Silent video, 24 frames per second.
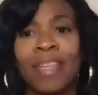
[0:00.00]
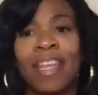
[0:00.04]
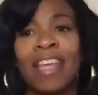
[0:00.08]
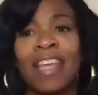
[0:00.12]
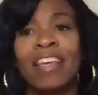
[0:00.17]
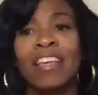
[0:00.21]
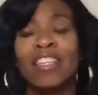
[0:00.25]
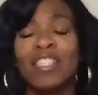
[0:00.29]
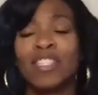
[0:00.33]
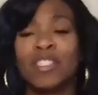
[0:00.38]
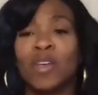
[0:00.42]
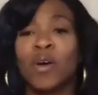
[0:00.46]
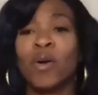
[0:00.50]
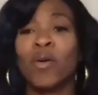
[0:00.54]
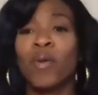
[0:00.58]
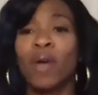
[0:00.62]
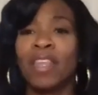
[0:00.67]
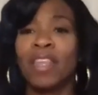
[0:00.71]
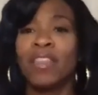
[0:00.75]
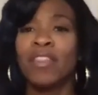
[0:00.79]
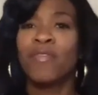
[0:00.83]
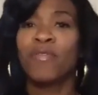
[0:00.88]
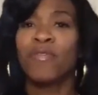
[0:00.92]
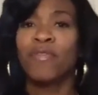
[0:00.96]
So in the
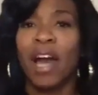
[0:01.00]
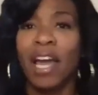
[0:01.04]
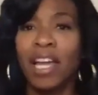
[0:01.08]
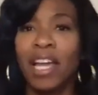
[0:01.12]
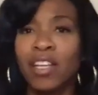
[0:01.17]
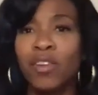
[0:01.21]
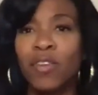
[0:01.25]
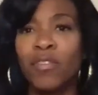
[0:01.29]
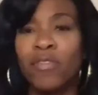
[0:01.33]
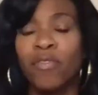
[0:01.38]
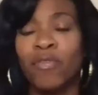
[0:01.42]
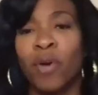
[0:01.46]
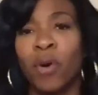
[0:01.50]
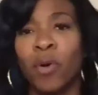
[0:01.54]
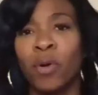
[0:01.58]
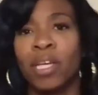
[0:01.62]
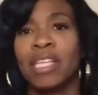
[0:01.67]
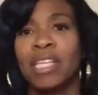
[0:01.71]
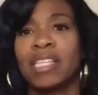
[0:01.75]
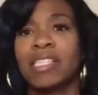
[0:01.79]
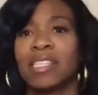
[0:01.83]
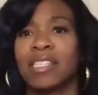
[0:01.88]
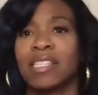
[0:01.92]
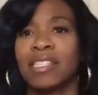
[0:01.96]
Find Your Focus
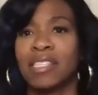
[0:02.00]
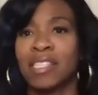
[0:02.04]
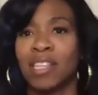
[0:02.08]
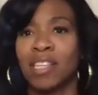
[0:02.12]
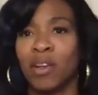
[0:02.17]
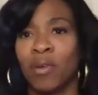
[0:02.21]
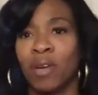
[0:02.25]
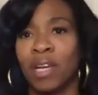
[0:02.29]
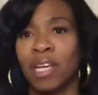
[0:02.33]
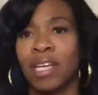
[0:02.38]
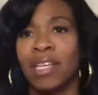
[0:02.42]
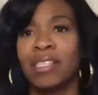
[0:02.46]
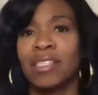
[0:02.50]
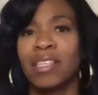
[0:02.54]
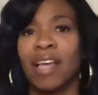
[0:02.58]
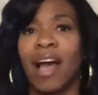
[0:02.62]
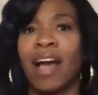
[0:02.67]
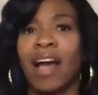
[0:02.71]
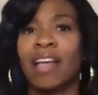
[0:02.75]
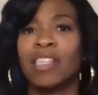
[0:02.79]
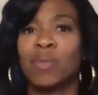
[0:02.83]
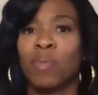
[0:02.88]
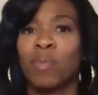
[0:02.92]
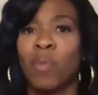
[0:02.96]
series, I
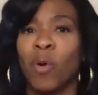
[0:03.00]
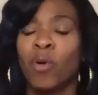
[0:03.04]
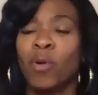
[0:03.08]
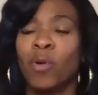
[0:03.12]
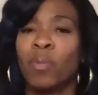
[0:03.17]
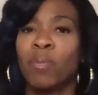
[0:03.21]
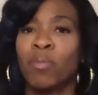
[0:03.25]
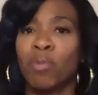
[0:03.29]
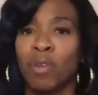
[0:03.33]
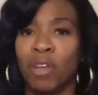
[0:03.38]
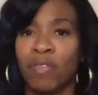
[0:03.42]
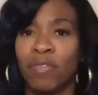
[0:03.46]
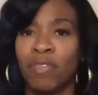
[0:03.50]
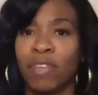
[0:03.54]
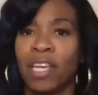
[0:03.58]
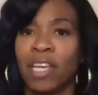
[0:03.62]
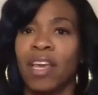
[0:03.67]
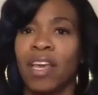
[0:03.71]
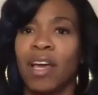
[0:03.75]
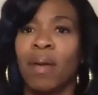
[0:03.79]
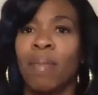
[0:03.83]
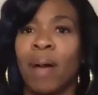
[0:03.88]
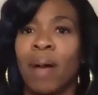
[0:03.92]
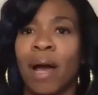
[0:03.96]
spoke briefly
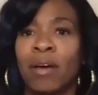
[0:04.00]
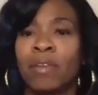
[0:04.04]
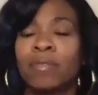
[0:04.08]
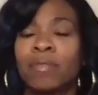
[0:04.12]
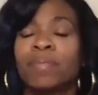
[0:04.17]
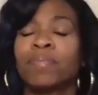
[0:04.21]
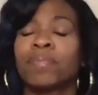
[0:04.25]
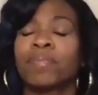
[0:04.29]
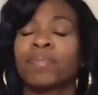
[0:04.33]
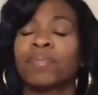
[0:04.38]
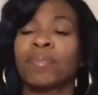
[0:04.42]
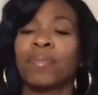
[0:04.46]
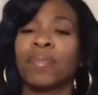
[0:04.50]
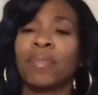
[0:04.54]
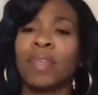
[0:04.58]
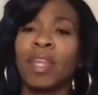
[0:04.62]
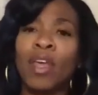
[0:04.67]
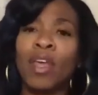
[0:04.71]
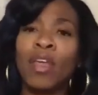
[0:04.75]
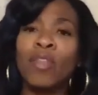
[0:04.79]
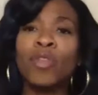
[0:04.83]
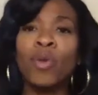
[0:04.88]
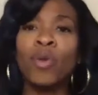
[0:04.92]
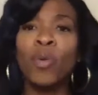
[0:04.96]
about the
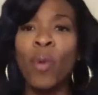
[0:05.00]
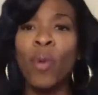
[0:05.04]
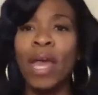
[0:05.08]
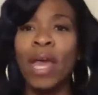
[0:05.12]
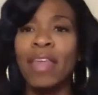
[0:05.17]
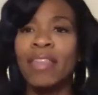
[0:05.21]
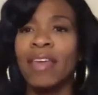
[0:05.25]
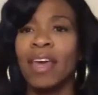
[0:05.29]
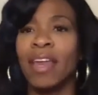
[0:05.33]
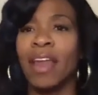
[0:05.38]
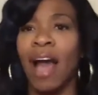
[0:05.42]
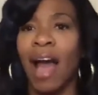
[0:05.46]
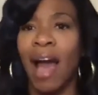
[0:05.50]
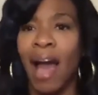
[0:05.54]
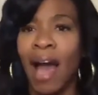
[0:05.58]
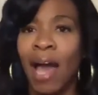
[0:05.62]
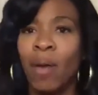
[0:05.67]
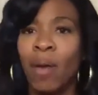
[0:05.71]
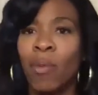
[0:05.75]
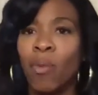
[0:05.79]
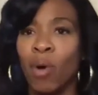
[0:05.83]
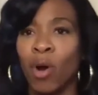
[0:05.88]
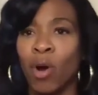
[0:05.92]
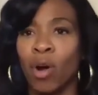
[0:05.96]
way that I
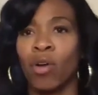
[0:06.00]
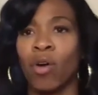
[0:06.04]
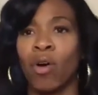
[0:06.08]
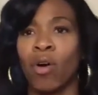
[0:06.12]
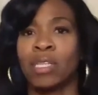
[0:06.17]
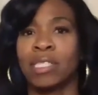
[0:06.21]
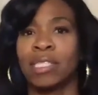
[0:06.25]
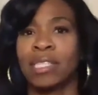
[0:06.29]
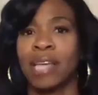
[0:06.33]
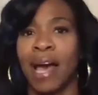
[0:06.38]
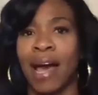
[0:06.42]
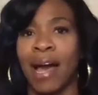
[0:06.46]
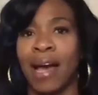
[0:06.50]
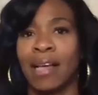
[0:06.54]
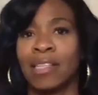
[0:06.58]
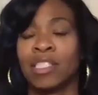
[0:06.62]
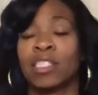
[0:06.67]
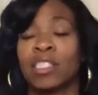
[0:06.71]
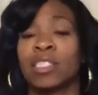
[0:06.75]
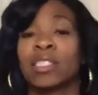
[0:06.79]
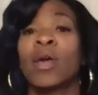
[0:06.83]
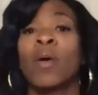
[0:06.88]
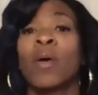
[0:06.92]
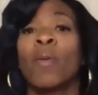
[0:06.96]
work on tasks
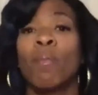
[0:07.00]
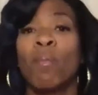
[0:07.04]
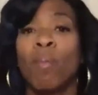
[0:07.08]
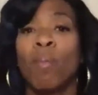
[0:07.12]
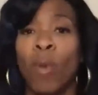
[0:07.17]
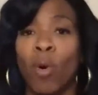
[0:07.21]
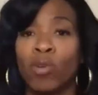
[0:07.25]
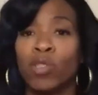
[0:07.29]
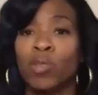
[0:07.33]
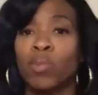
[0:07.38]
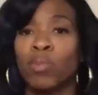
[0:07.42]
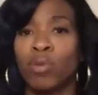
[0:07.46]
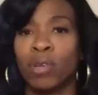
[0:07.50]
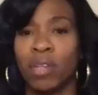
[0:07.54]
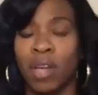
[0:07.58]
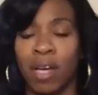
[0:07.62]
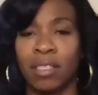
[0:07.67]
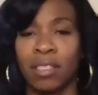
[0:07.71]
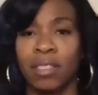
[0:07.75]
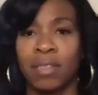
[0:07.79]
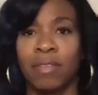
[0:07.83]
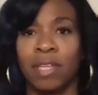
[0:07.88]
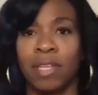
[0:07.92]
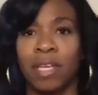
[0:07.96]
most
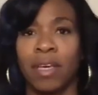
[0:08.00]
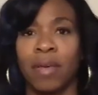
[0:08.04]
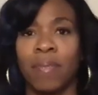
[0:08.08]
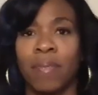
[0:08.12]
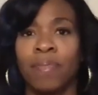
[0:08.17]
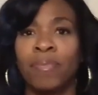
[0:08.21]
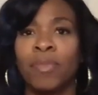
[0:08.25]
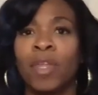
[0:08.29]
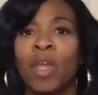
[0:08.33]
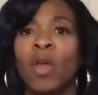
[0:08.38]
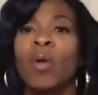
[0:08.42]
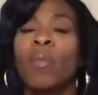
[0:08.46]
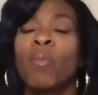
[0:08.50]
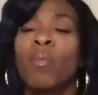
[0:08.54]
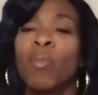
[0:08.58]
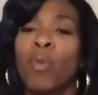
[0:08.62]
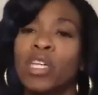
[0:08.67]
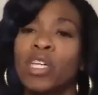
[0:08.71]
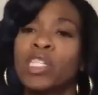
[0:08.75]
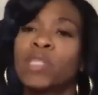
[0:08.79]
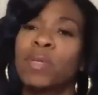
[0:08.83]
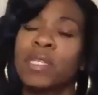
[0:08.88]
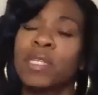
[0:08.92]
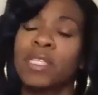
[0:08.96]
productively. More
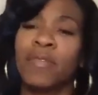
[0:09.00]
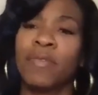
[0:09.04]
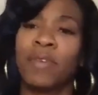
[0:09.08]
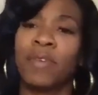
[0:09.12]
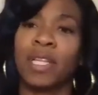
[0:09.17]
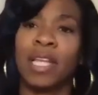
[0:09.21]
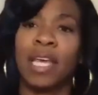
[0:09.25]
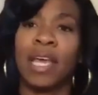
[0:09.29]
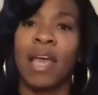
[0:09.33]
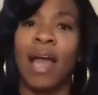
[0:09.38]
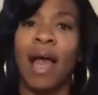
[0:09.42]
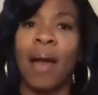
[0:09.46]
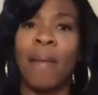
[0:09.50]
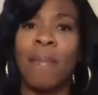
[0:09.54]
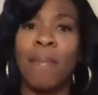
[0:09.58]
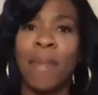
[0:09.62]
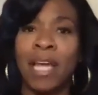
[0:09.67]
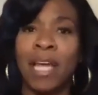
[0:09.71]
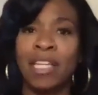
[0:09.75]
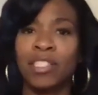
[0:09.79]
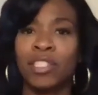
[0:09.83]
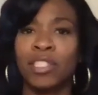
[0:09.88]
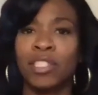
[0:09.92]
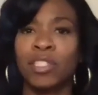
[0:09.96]
specifically, I
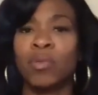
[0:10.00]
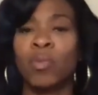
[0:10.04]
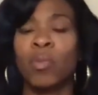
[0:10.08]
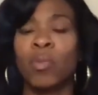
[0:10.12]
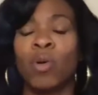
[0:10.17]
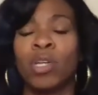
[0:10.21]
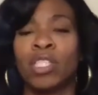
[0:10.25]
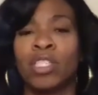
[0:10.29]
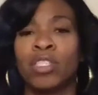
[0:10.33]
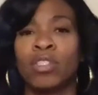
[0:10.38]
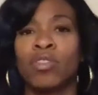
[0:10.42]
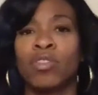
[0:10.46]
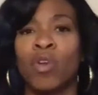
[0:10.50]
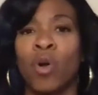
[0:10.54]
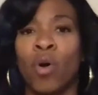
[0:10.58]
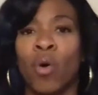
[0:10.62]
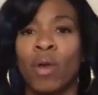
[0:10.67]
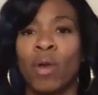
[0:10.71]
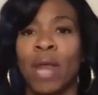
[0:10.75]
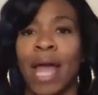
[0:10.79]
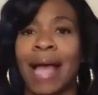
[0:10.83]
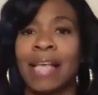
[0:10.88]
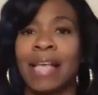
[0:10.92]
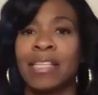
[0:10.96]
mentioned what's known
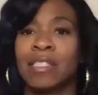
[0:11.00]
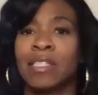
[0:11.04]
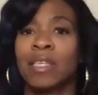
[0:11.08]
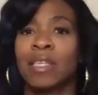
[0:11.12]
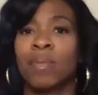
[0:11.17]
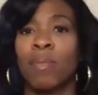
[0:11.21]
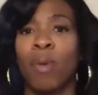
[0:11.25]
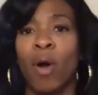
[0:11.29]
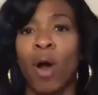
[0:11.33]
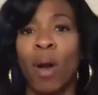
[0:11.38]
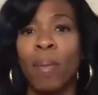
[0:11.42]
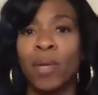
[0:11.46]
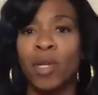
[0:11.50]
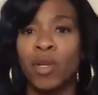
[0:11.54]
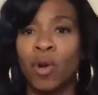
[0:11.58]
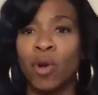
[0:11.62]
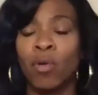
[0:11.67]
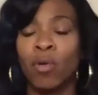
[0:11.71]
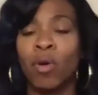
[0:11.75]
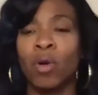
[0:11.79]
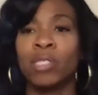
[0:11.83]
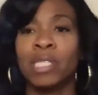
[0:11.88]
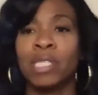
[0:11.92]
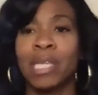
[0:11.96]
as the Pomodoro
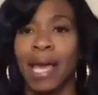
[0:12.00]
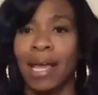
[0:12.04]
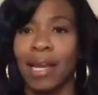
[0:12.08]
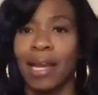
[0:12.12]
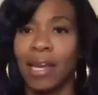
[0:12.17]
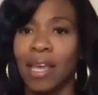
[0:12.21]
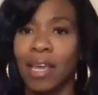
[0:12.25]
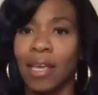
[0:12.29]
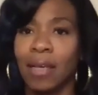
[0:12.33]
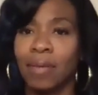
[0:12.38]
technique.